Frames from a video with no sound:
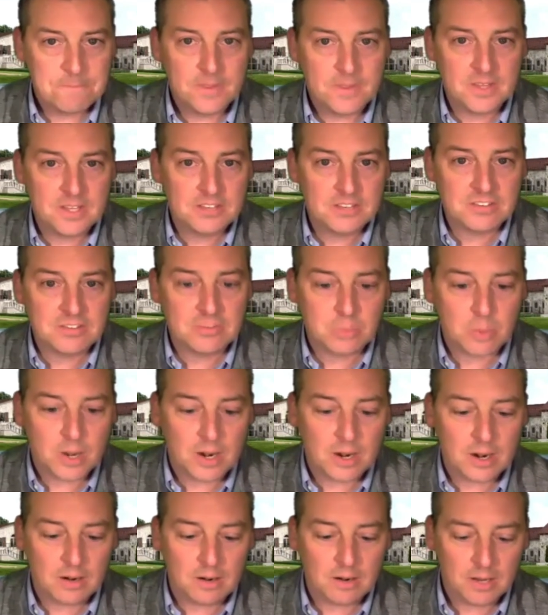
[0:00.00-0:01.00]
And this is
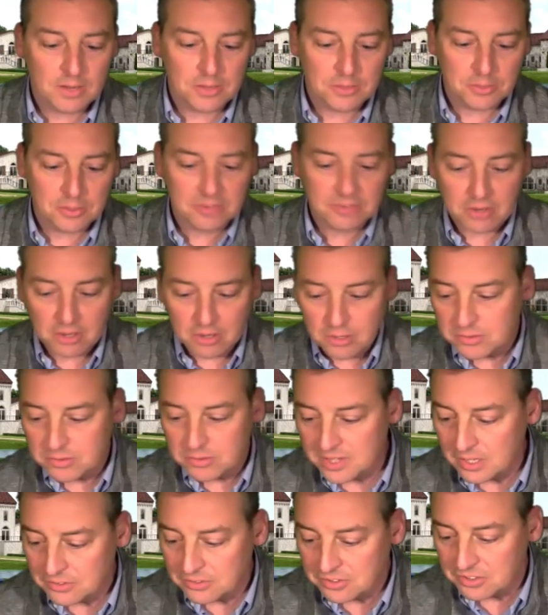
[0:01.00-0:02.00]
where a three-star
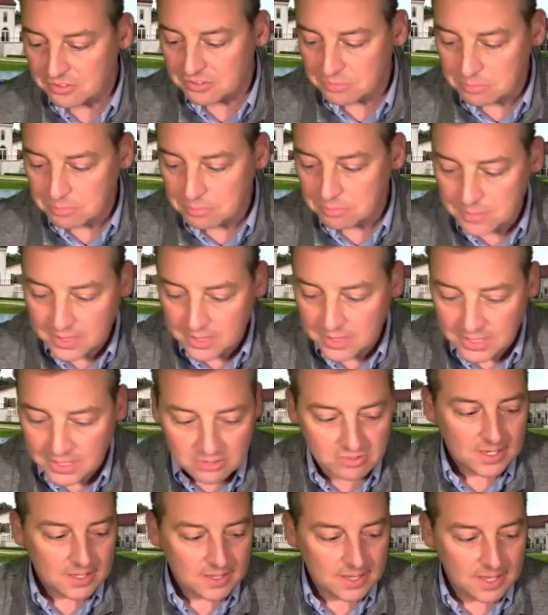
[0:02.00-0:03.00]
hotel just
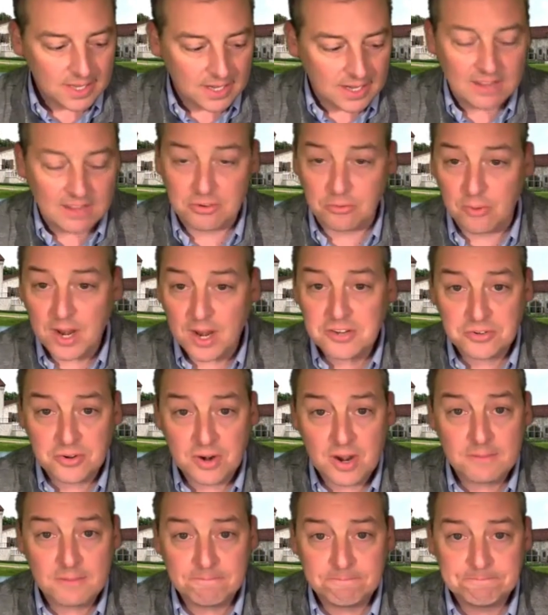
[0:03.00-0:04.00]
means that it has a
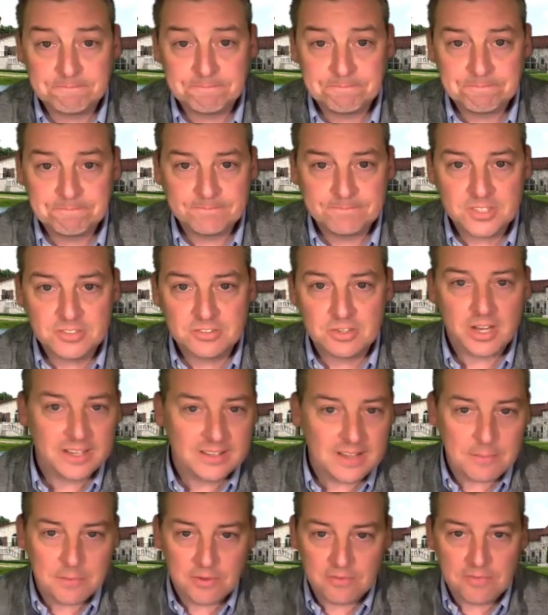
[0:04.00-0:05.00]
restaurant. So
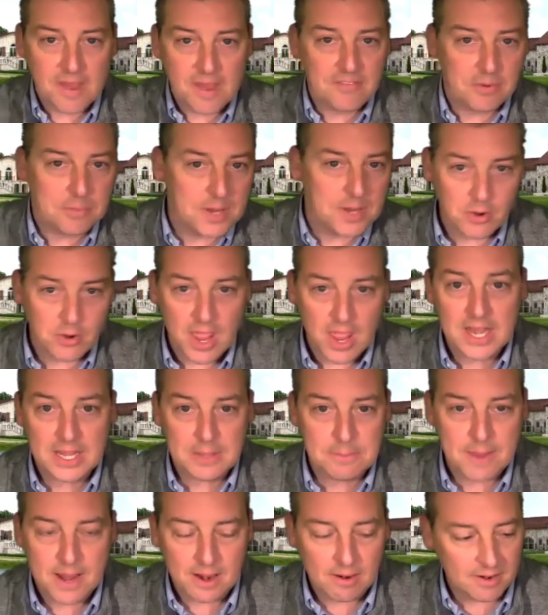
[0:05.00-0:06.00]
anytime you've ever been to
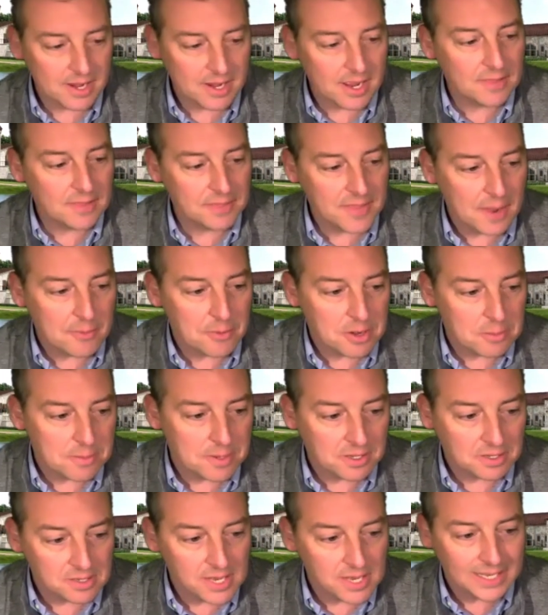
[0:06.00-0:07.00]
any Marriott, that would have
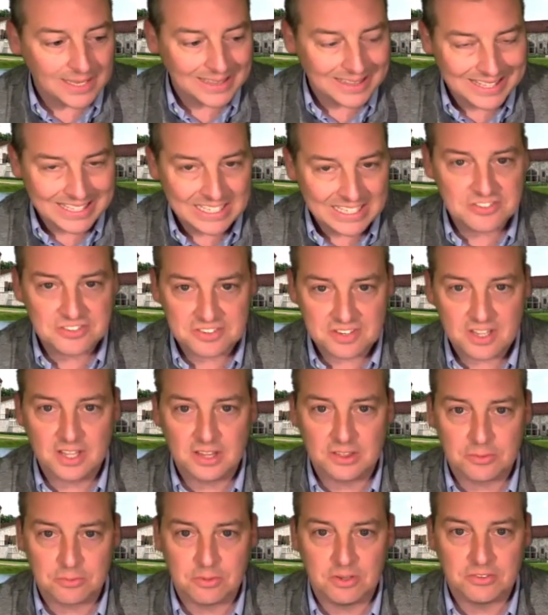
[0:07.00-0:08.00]
been at least a
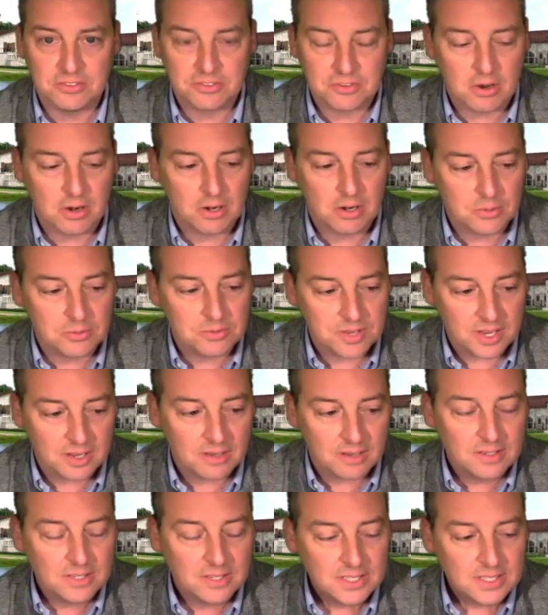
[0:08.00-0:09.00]
three-star
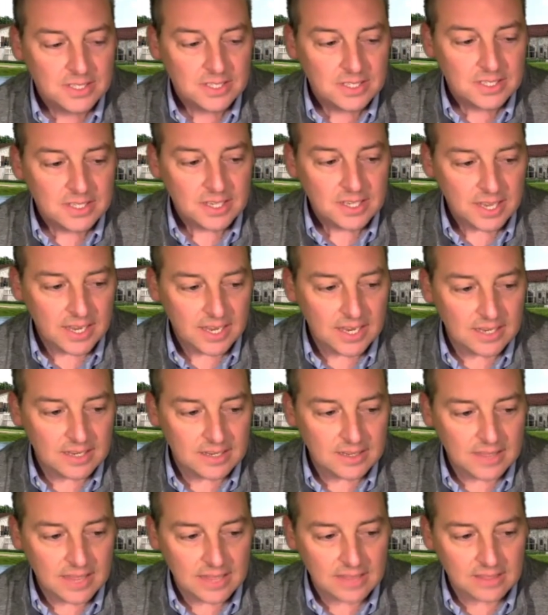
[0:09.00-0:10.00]
hotel.
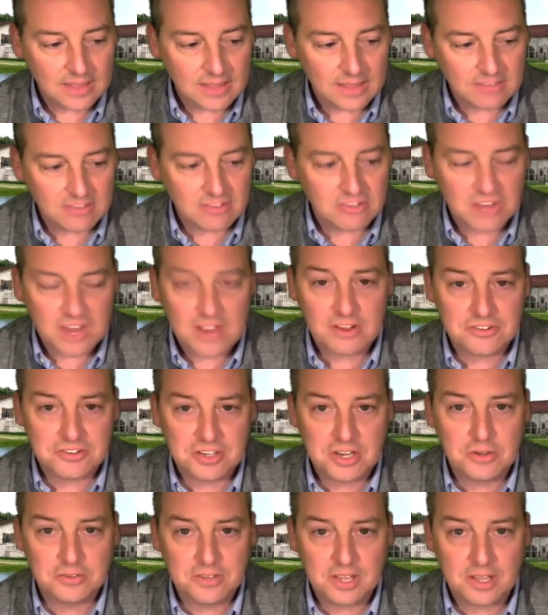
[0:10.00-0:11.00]
And that's a challenging
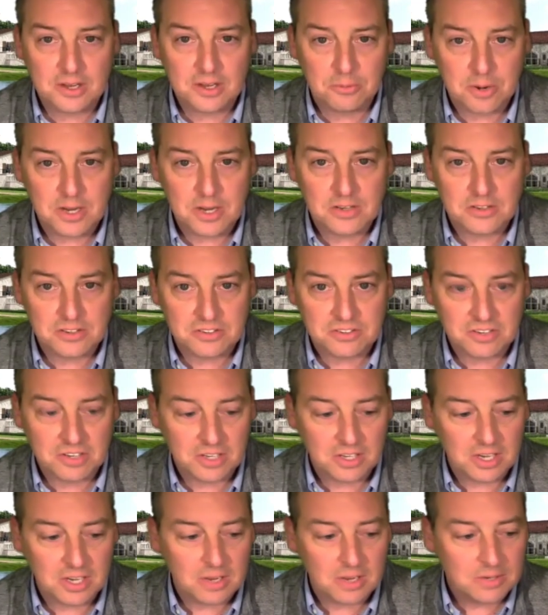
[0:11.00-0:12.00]
hotel to run, just so
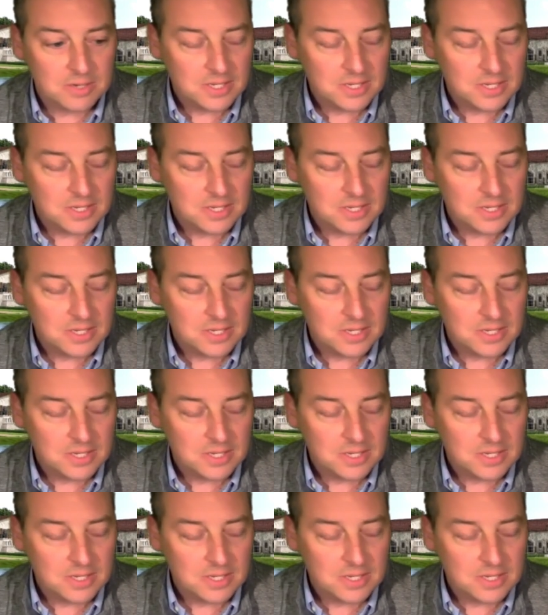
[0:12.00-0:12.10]
you know,